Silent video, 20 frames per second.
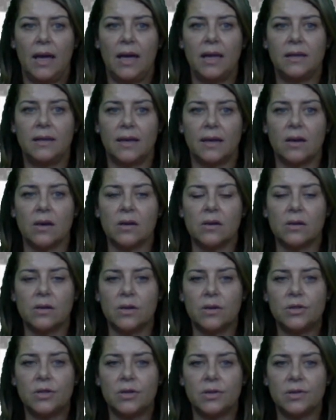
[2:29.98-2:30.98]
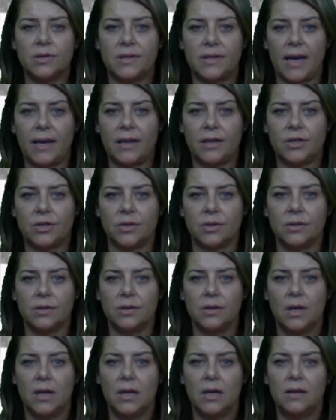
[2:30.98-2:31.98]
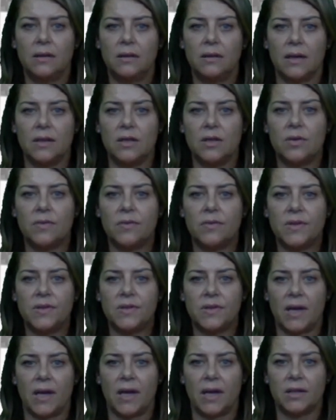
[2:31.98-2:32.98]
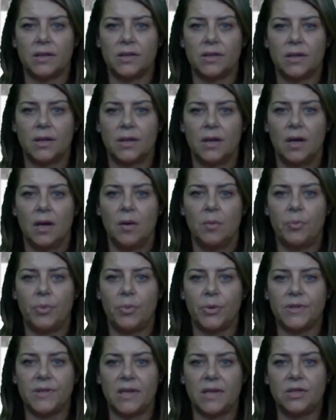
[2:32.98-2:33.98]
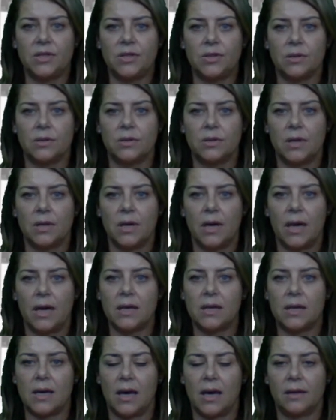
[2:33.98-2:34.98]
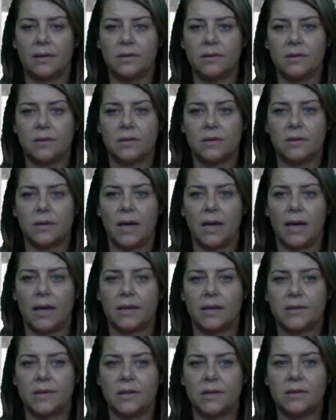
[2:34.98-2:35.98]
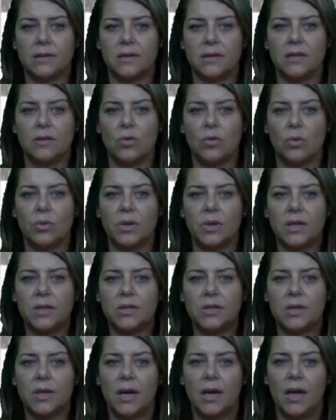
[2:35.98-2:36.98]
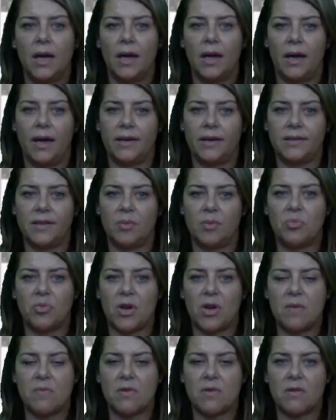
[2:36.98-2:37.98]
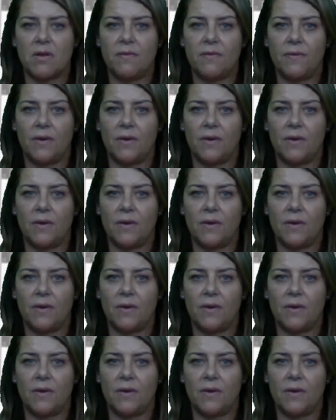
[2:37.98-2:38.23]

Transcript: In the conclusion section, the new research positioned against existing knowledge is the primary